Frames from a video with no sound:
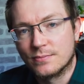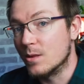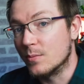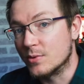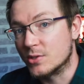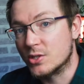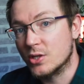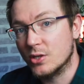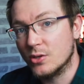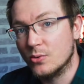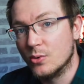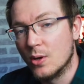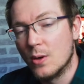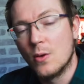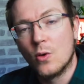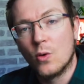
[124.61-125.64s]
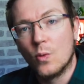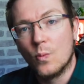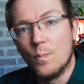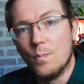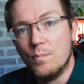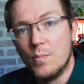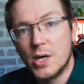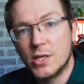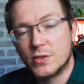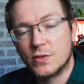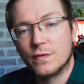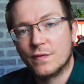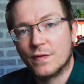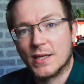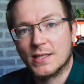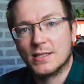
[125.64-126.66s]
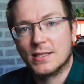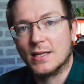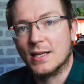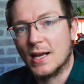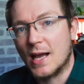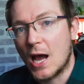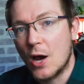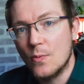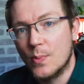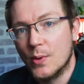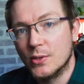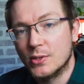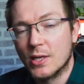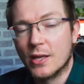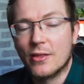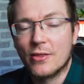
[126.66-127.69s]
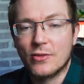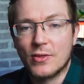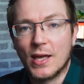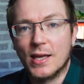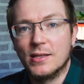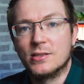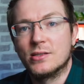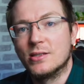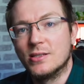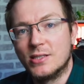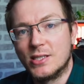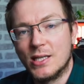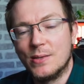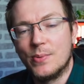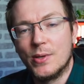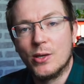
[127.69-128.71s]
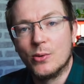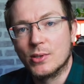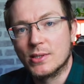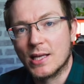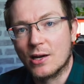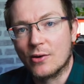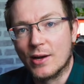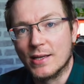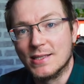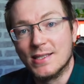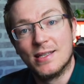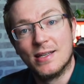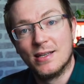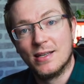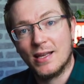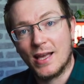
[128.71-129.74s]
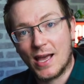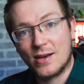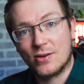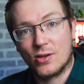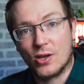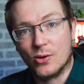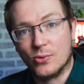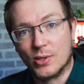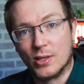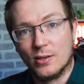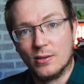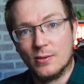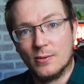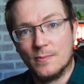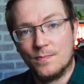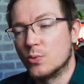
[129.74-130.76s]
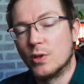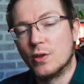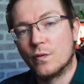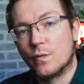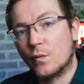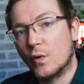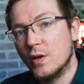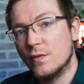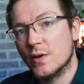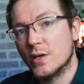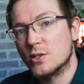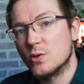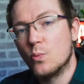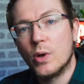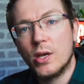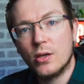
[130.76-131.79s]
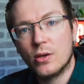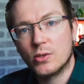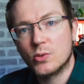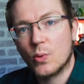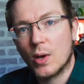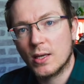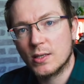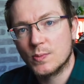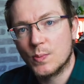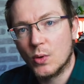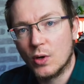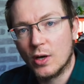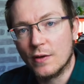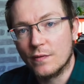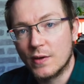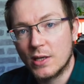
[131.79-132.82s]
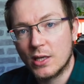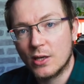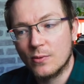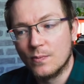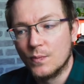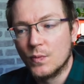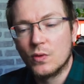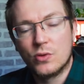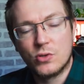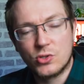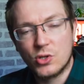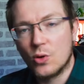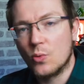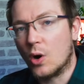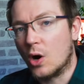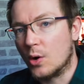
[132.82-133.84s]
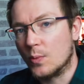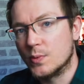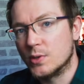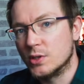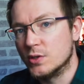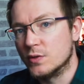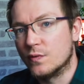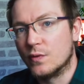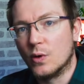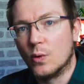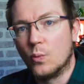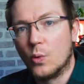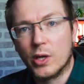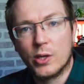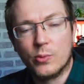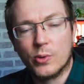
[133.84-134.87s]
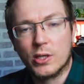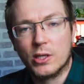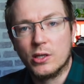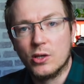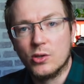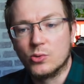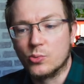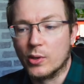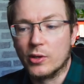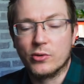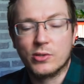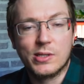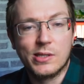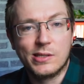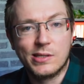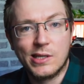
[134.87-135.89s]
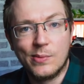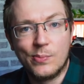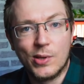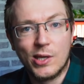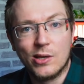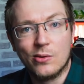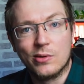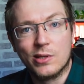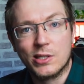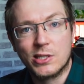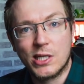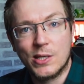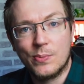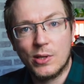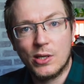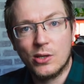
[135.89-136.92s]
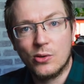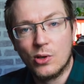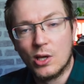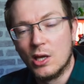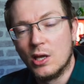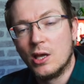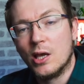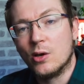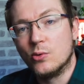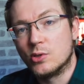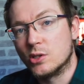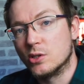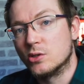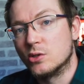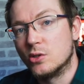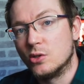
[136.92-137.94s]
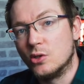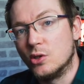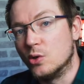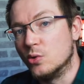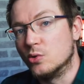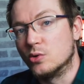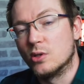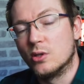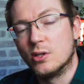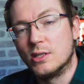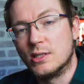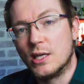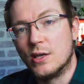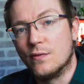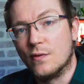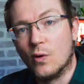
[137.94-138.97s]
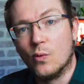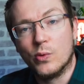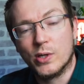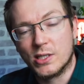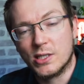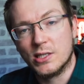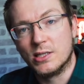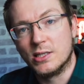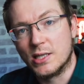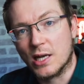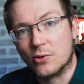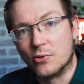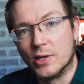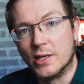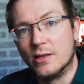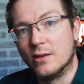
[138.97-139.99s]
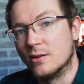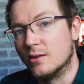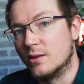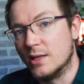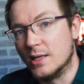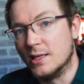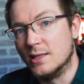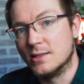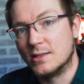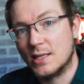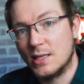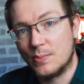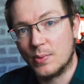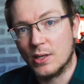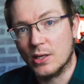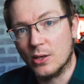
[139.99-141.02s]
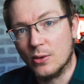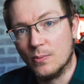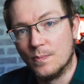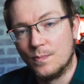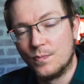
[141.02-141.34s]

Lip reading: Number two, much faster output thanks to GPU accelerated encoding. So in the free version, when you go to export a video, there's no options for what you want to use, whether it's the CPU or the GPU. It'll just use the default, which is generally the CPU.